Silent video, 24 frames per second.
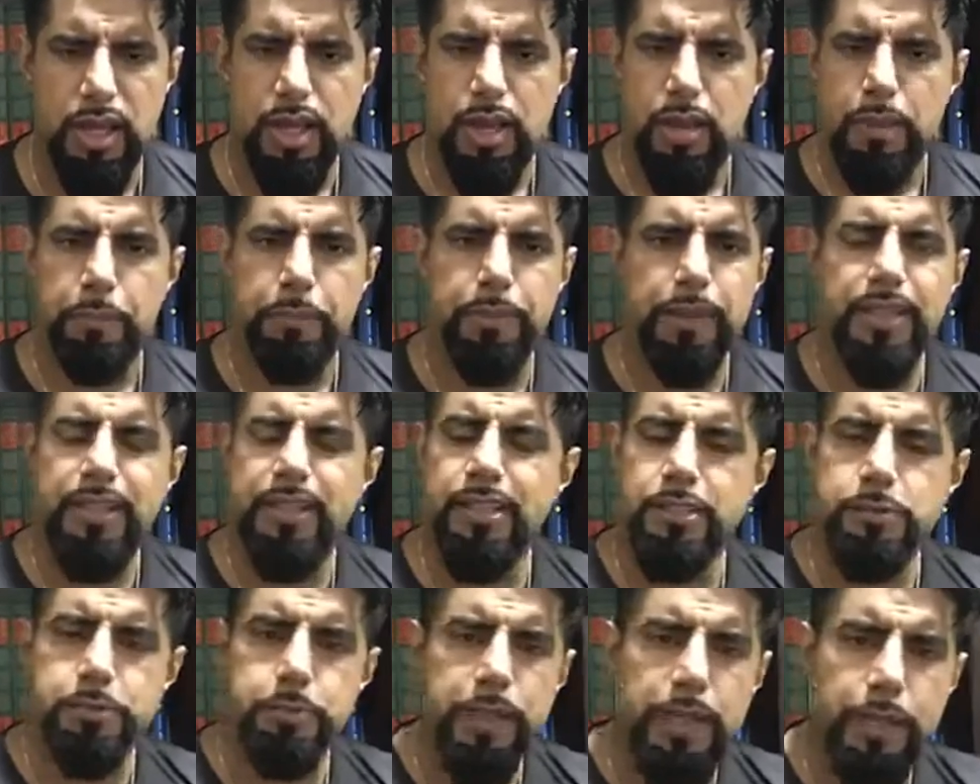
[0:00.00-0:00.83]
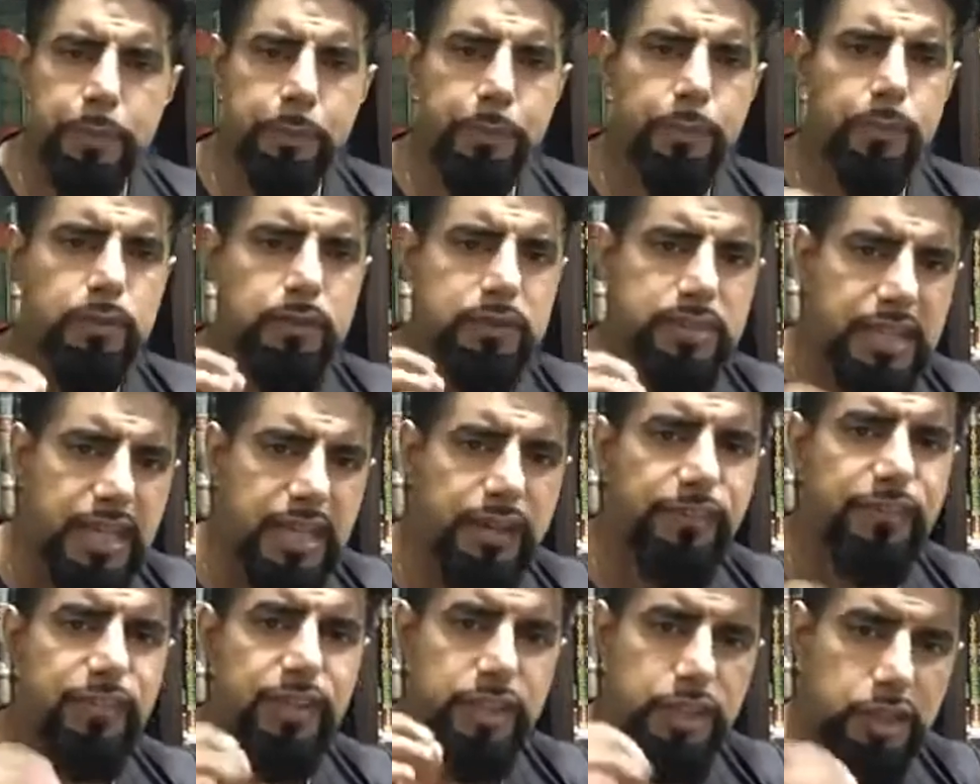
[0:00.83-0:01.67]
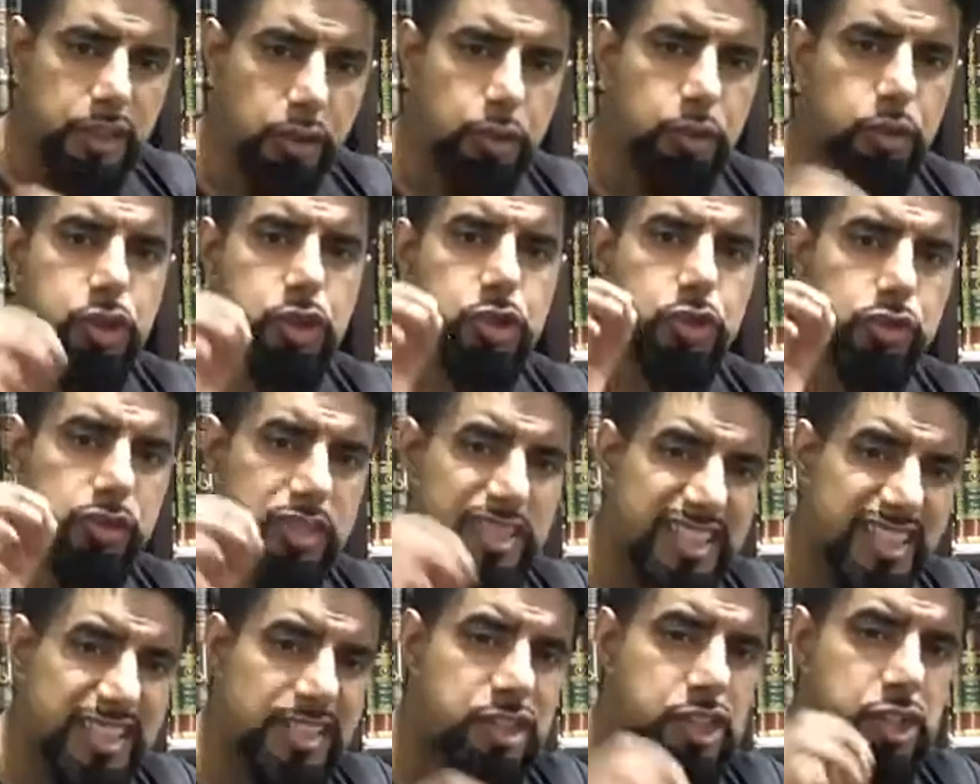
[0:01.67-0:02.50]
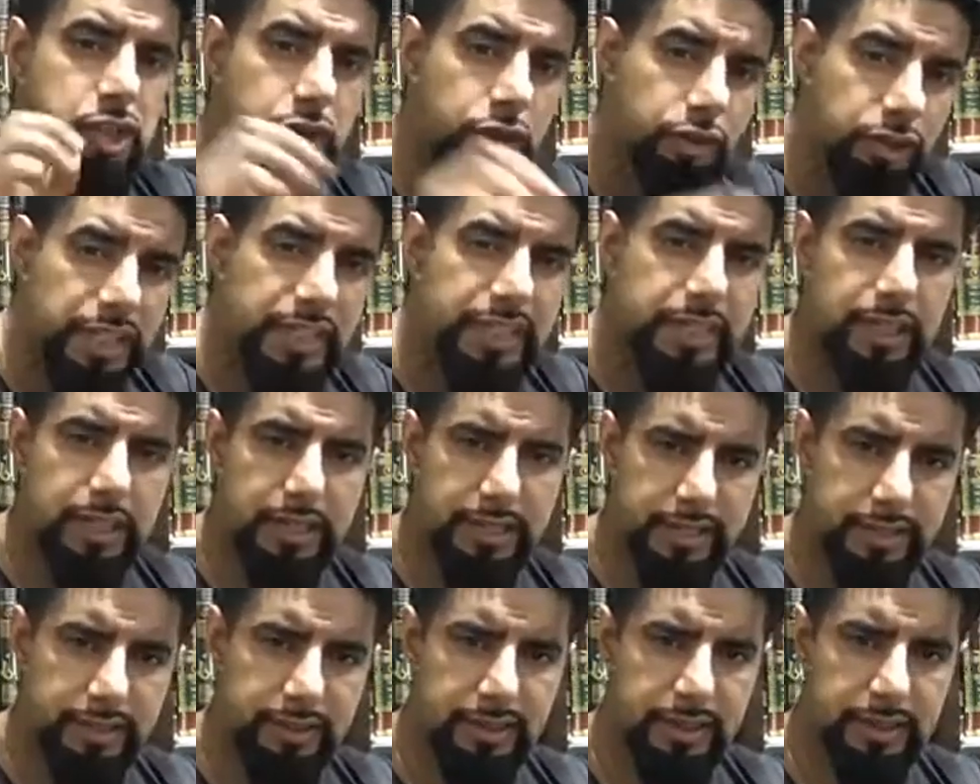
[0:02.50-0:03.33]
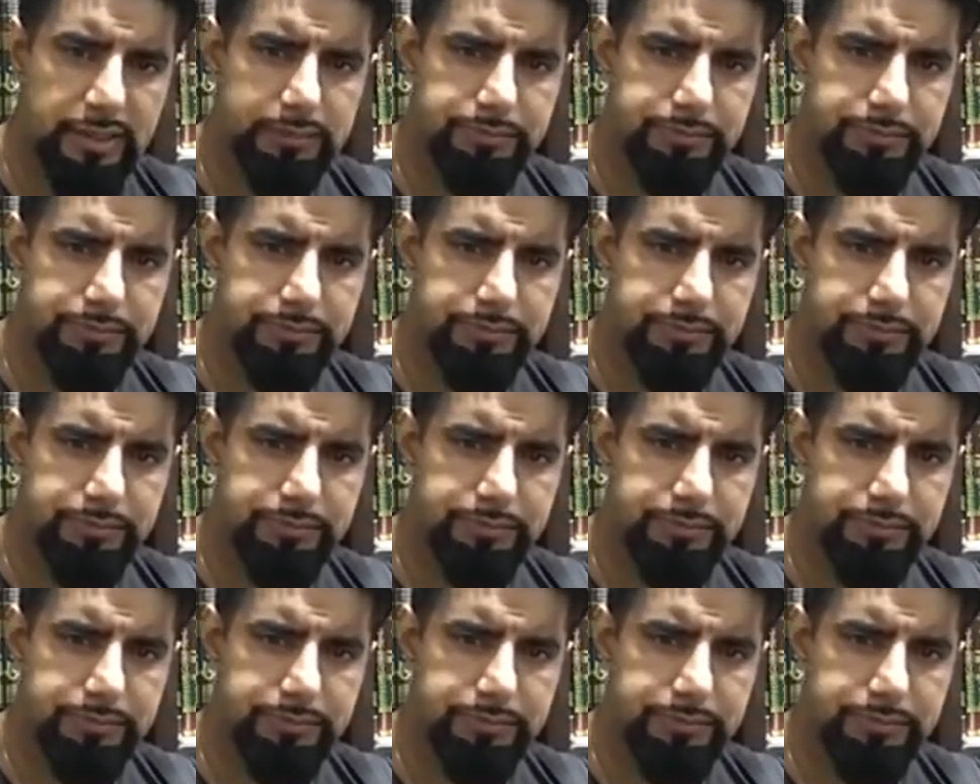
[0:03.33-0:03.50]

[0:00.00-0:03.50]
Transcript: Because people never used to teach creed like that.